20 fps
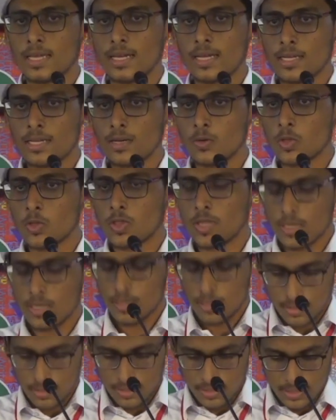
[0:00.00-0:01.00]
al-kawthar,
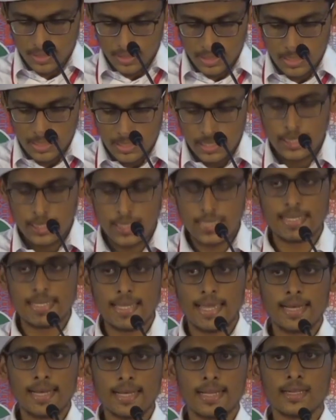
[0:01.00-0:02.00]
is
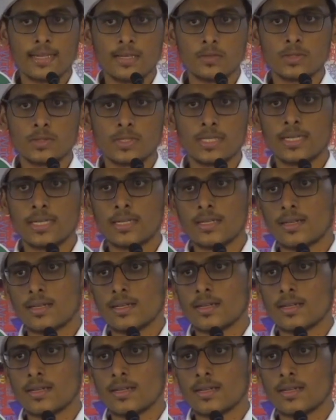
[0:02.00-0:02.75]
the encounter